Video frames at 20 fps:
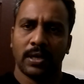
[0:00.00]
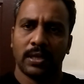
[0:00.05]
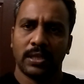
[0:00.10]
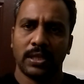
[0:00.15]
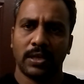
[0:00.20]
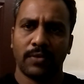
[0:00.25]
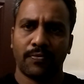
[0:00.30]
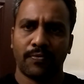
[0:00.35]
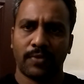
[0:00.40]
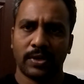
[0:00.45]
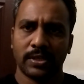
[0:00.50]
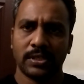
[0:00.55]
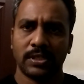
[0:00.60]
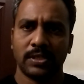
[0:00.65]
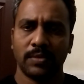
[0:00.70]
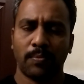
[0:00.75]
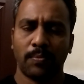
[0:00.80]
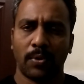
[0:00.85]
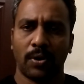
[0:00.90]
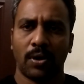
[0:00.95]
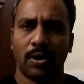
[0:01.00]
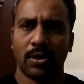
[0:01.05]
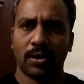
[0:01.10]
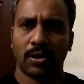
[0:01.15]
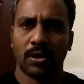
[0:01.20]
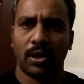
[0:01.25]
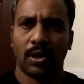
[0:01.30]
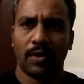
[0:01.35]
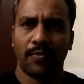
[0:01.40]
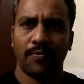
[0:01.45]
the first
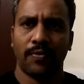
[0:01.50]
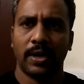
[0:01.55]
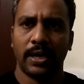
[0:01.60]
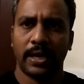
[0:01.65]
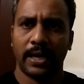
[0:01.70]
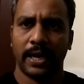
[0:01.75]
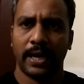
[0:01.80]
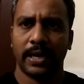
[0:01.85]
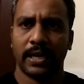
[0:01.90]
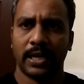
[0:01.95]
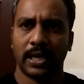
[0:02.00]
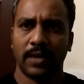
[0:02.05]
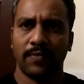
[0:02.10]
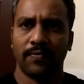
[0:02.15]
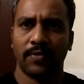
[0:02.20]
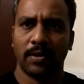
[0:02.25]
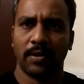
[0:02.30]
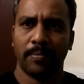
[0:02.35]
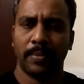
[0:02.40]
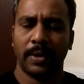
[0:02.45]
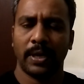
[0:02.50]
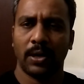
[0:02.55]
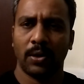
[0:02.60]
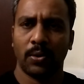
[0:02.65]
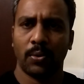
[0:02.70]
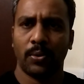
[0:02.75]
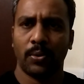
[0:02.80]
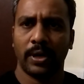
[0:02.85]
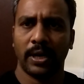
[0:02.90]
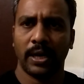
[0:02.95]
block of a data will be
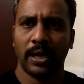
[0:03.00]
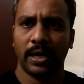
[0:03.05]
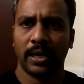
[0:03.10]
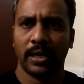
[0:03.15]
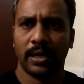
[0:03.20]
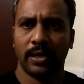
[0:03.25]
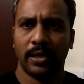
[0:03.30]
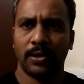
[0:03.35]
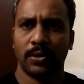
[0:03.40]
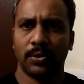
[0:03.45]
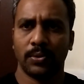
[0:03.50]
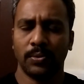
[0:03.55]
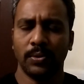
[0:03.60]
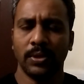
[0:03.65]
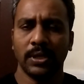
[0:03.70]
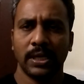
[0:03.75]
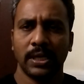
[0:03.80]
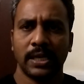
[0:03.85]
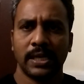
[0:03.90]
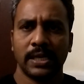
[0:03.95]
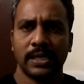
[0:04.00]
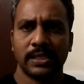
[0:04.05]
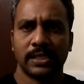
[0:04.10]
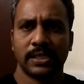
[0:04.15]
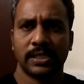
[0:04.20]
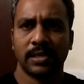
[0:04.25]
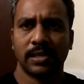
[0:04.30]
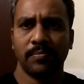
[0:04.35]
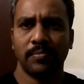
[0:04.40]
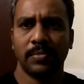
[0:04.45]
loaded into
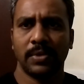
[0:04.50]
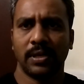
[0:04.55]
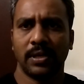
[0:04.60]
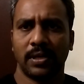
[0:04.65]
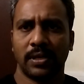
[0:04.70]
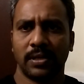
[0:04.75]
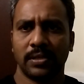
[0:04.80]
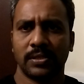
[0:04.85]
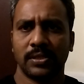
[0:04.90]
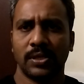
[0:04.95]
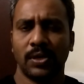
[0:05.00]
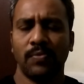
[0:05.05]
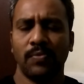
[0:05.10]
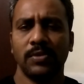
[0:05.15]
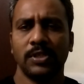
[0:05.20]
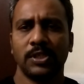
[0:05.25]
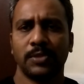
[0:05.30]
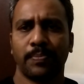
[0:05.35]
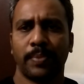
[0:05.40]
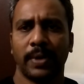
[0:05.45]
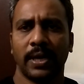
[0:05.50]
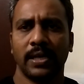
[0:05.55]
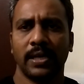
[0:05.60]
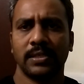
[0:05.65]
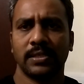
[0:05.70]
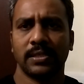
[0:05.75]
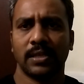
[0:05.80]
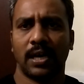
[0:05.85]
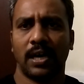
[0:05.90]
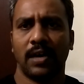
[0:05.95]
some reserved
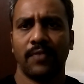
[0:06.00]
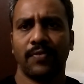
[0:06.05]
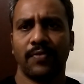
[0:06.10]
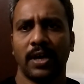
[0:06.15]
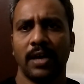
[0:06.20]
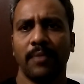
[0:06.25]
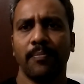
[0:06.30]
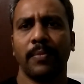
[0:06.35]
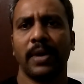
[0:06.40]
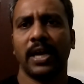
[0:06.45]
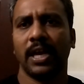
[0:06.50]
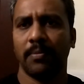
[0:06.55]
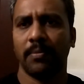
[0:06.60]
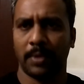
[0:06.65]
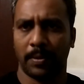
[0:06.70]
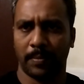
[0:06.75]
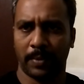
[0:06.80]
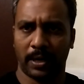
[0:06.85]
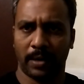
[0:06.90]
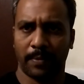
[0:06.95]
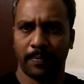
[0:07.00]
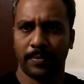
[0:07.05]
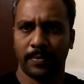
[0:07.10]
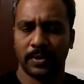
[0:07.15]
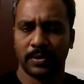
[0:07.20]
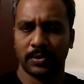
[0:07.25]
space of a main memory.